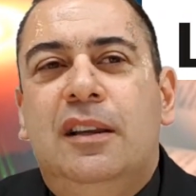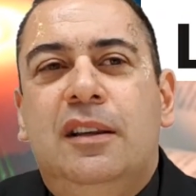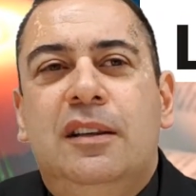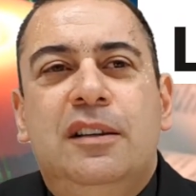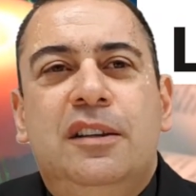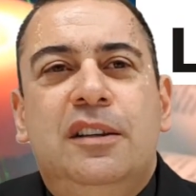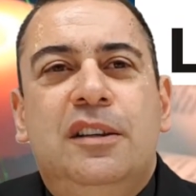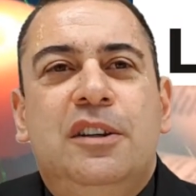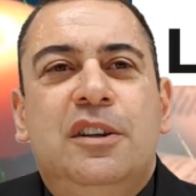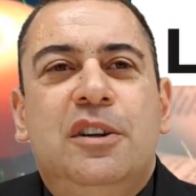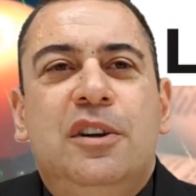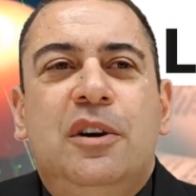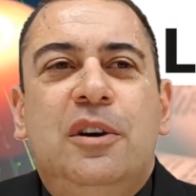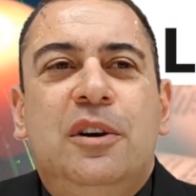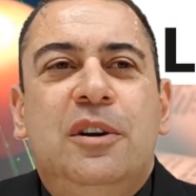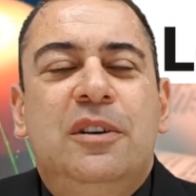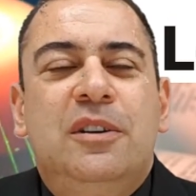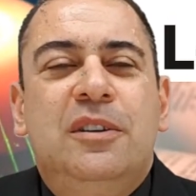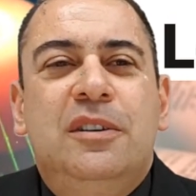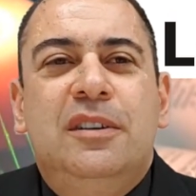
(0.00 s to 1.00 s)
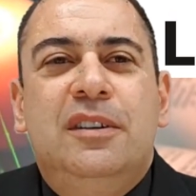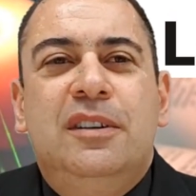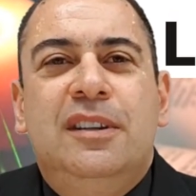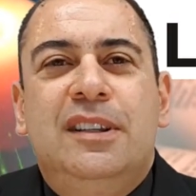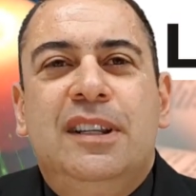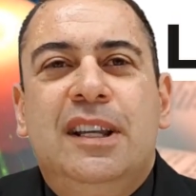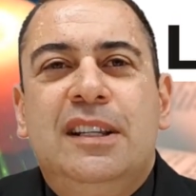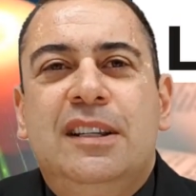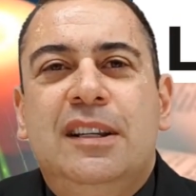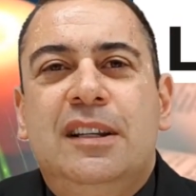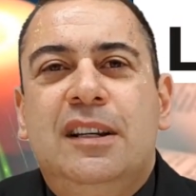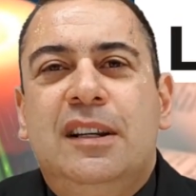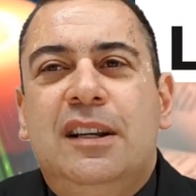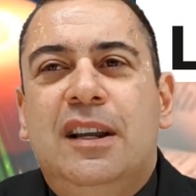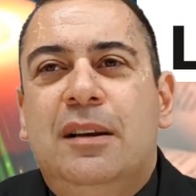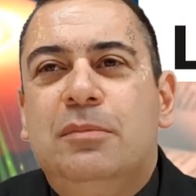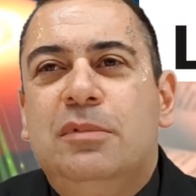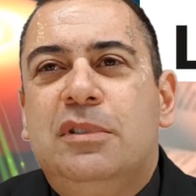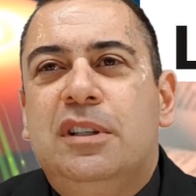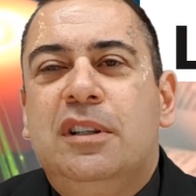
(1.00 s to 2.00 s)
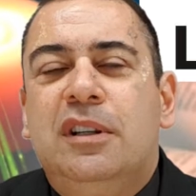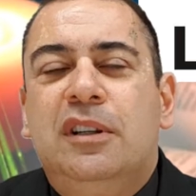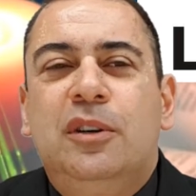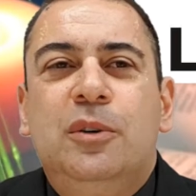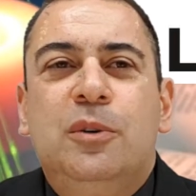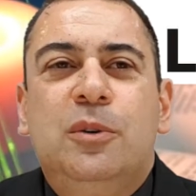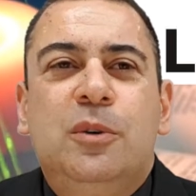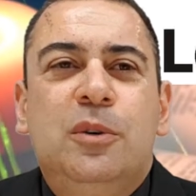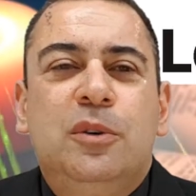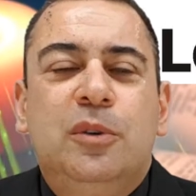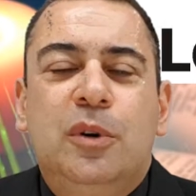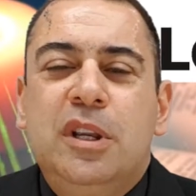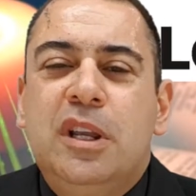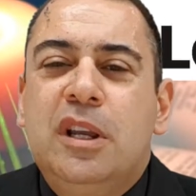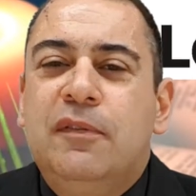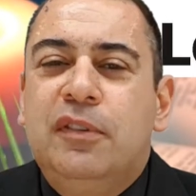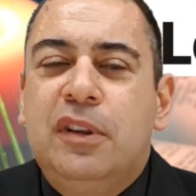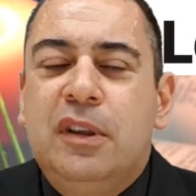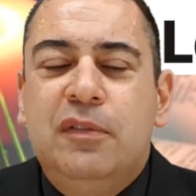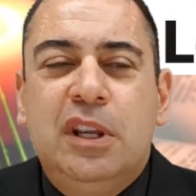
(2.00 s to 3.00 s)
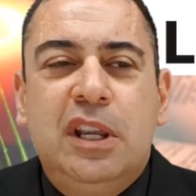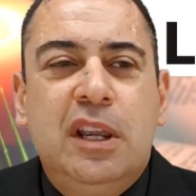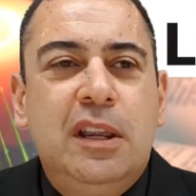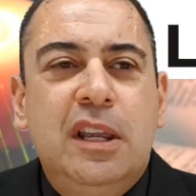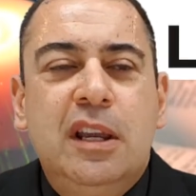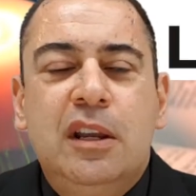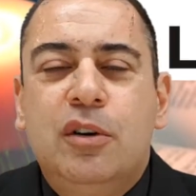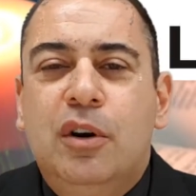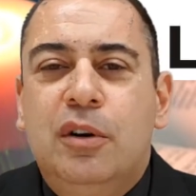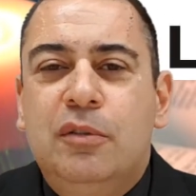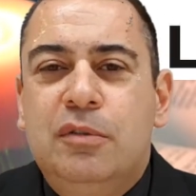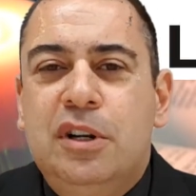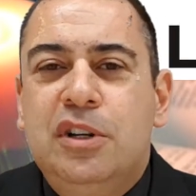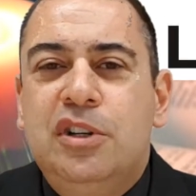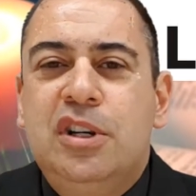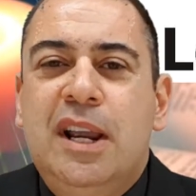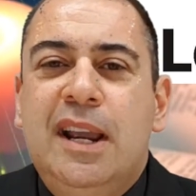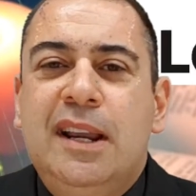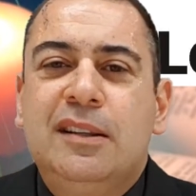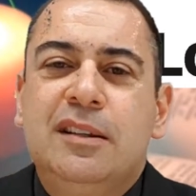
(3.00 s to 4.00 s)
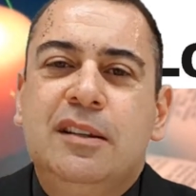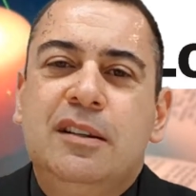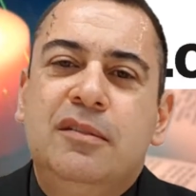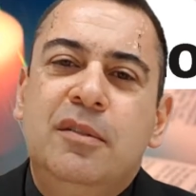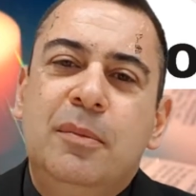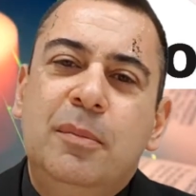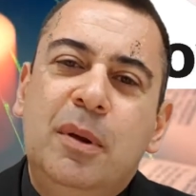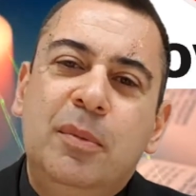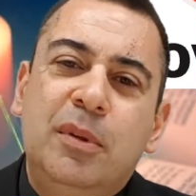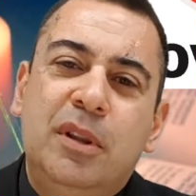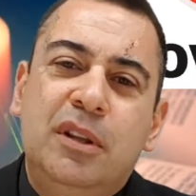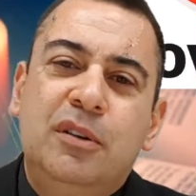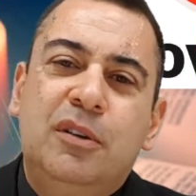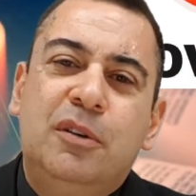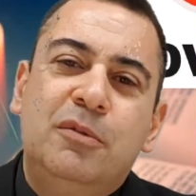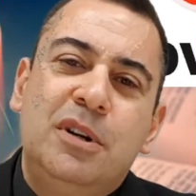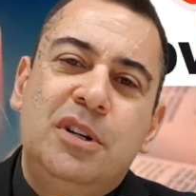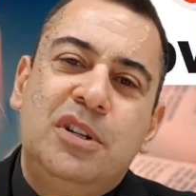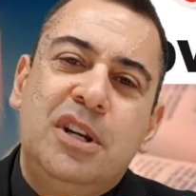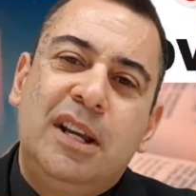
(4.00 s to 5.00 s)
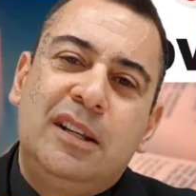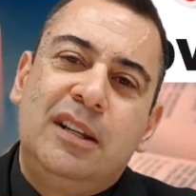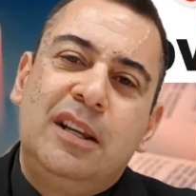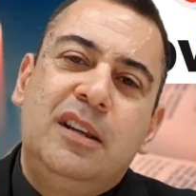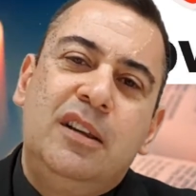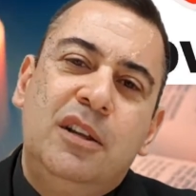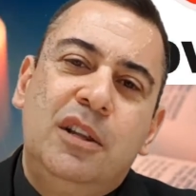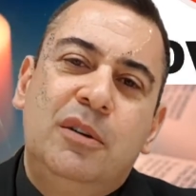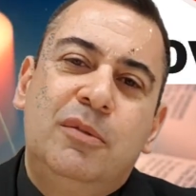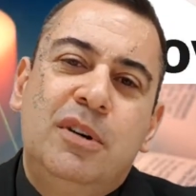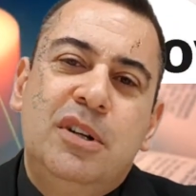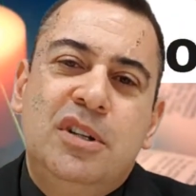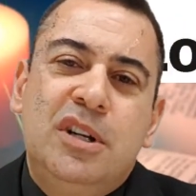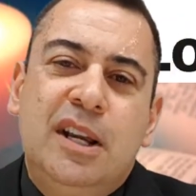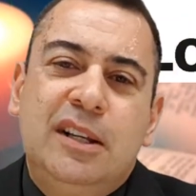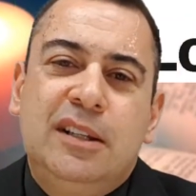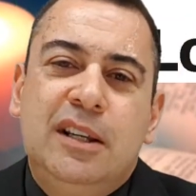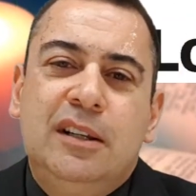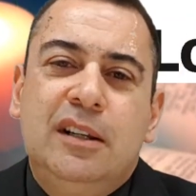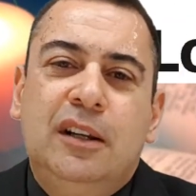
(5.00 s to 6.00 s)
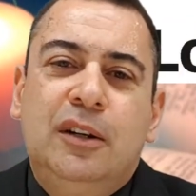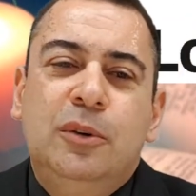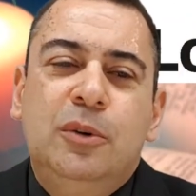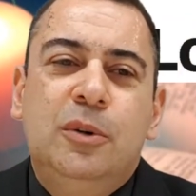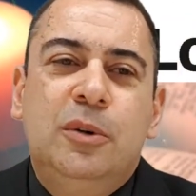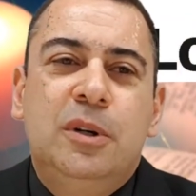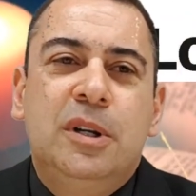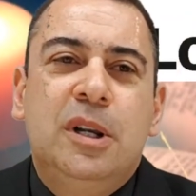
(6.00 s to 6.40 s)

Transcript: you know, they didn't come to the Lord, or if you got rejected, remember they're not rejecting you, they're rejecting the Lord.